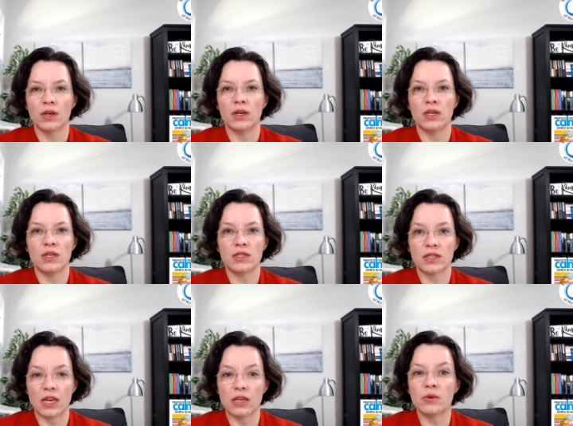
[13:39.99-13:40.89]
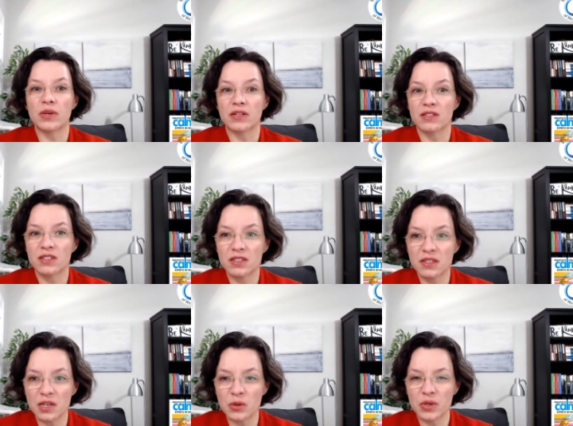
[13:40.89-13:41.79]
he's saying you can
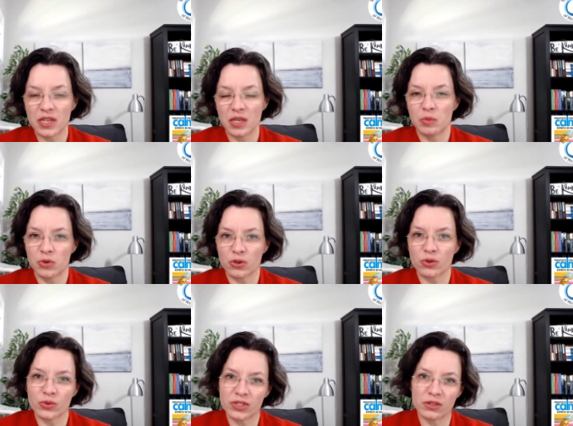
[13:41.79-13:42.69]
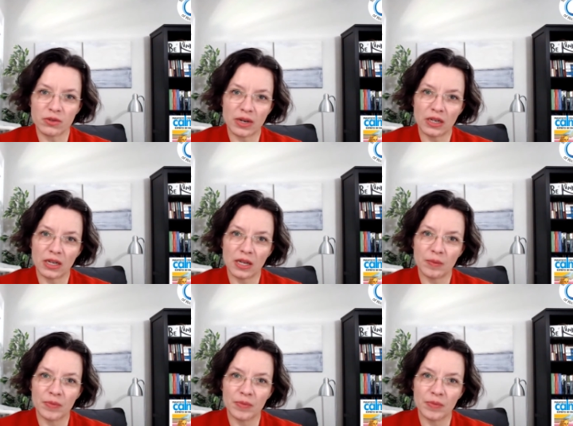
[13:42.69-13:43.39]
still keep your own serenity.